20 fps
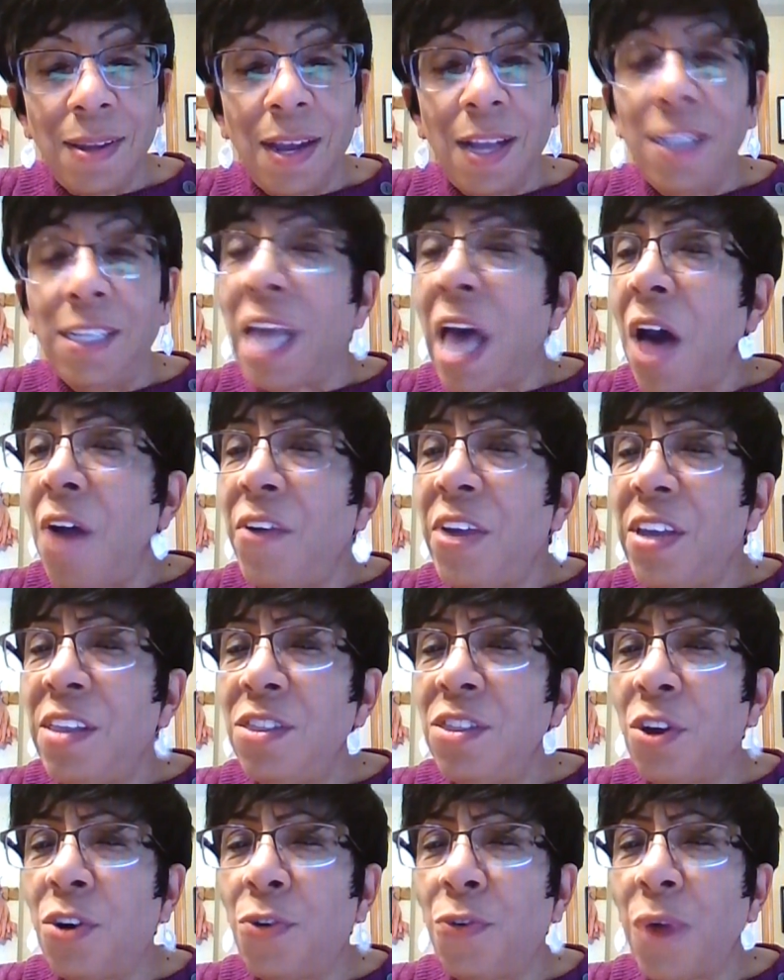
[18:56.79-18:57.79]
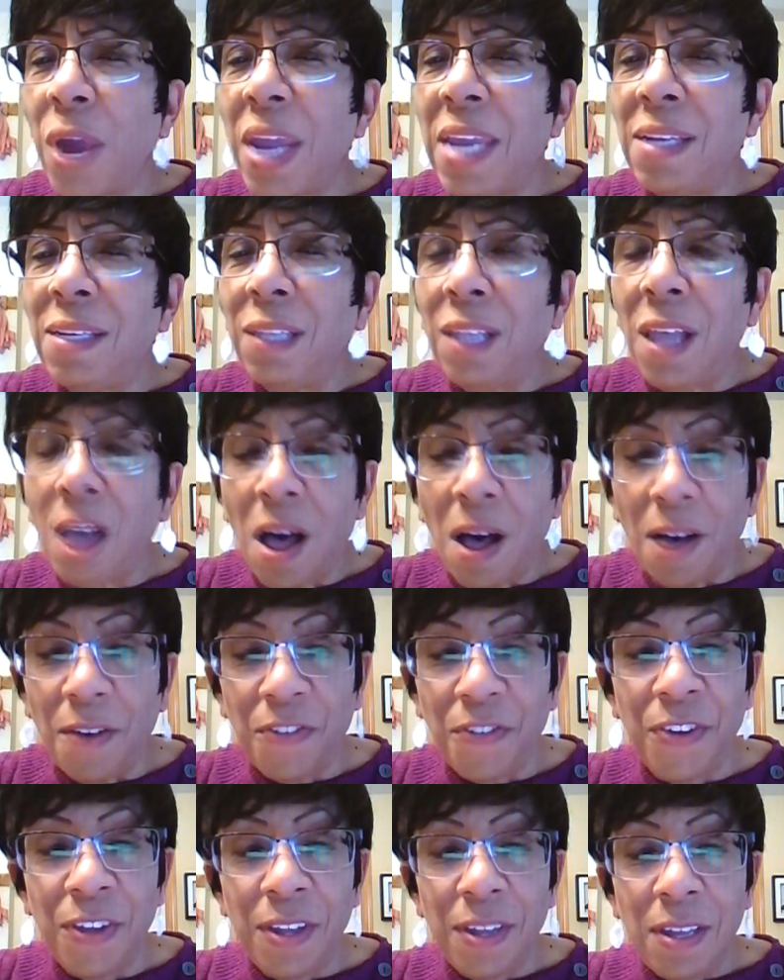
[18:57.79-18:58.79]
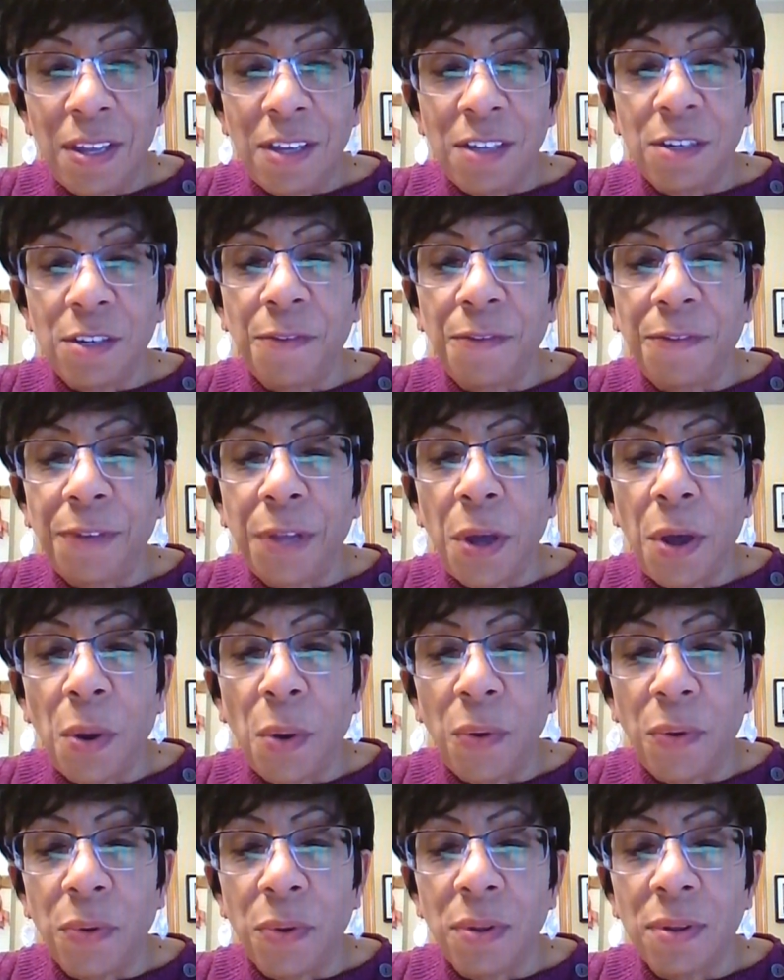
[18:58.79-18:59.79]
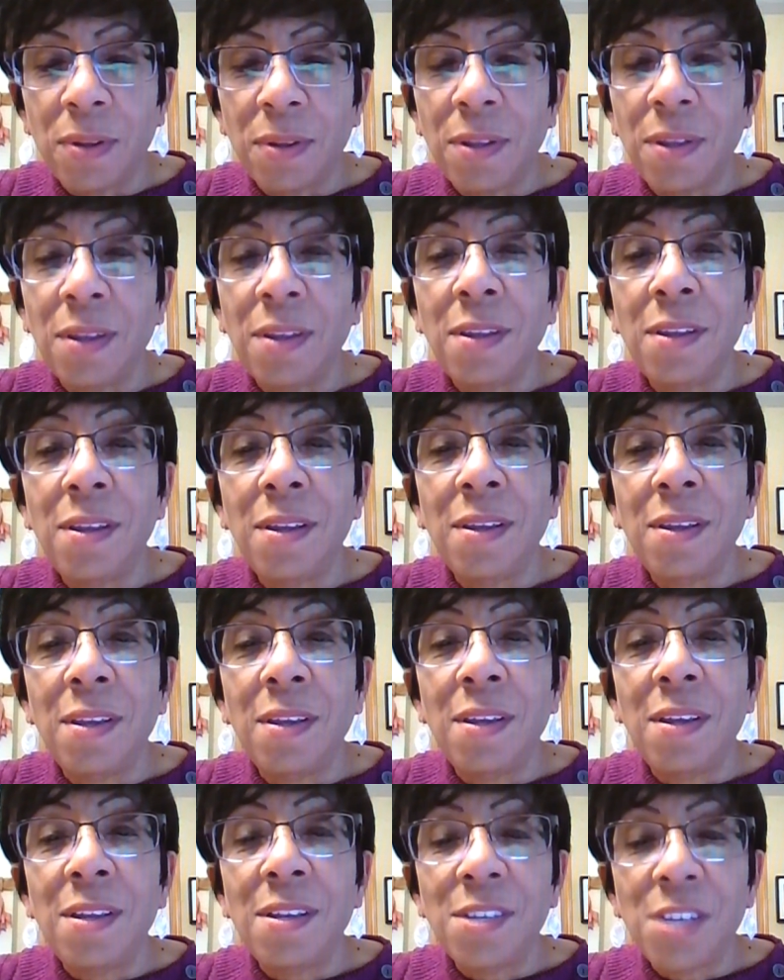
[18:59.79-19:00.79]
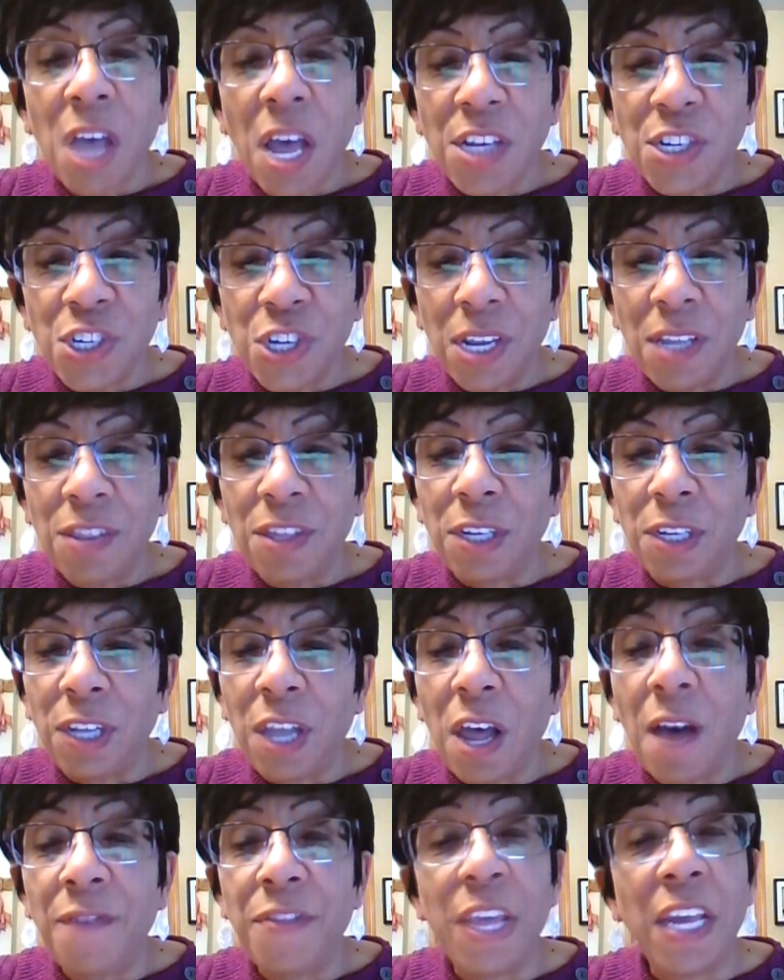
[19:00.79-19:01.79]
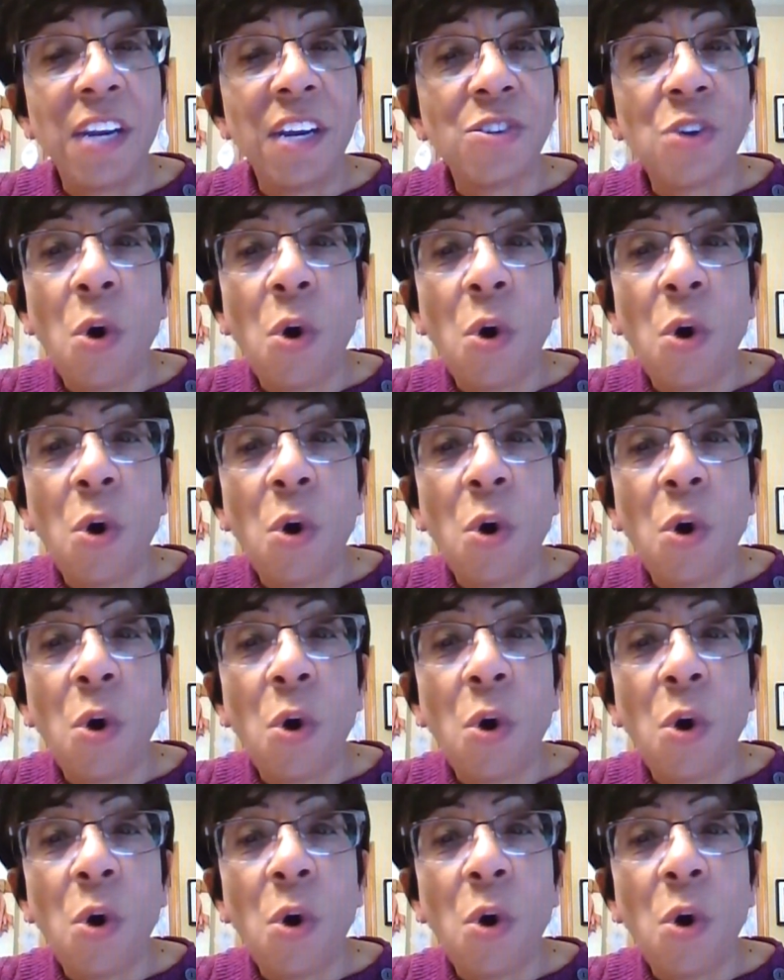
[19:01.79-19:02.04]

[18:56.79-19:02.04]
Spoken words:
allowing the great love to flow, touching the love that is